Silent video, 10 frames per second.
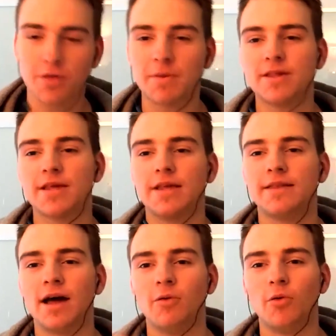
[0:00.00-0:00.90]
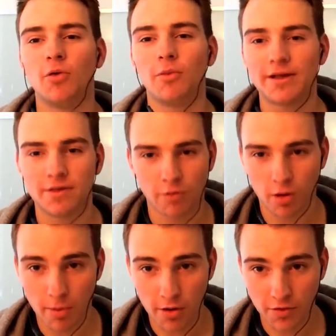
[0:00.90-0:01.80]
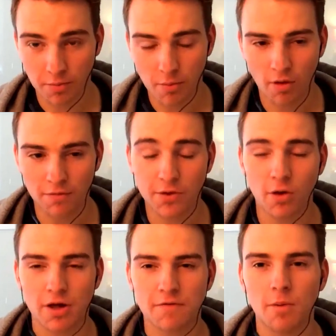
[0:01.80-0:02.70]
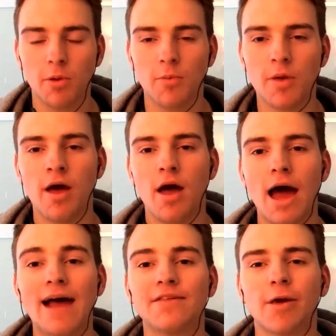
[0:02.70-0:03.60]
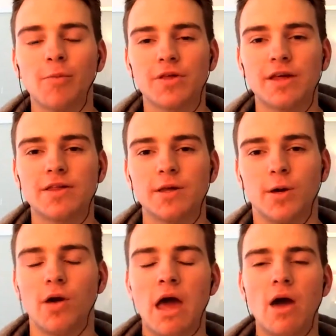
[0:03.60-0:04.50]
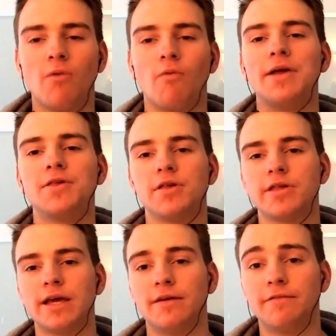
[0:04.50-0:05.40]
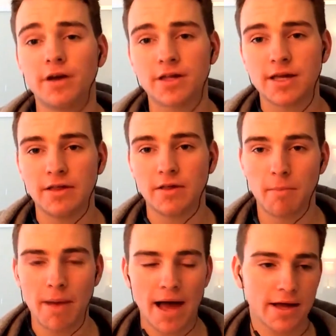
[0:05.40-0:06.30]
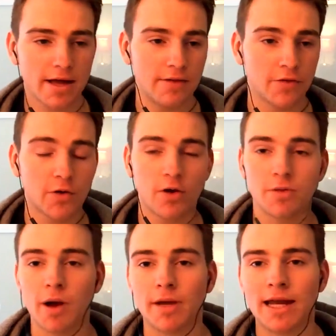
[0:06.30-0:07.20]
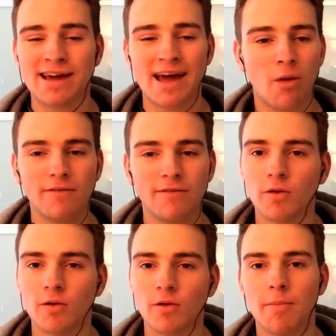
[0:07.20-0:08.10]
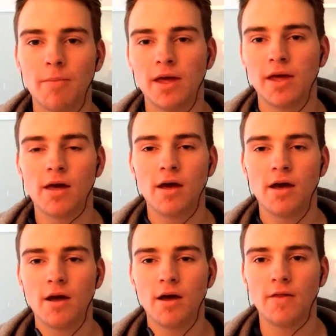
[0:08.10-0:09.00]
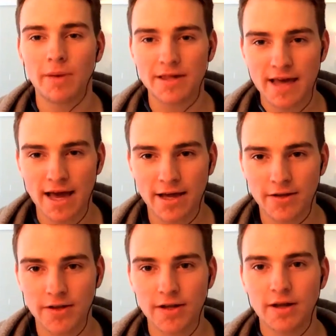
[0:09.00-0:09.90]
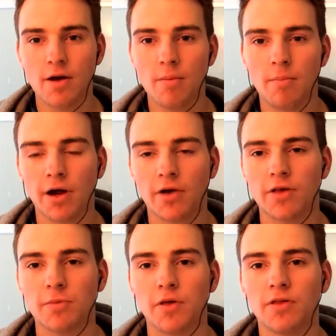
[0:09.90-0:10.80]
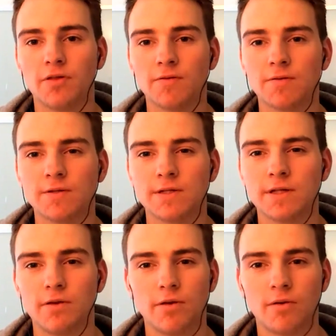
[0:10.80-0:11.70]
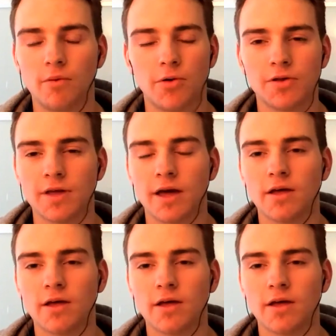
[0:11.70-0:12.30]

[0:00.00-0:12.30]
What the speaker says: been sent down all the way to the rock bottom of Scottish football, and someone says to you, Rangers in the first season back in the Scottish Premier League, however long that may be, they'll be second by Christmas. What would you say?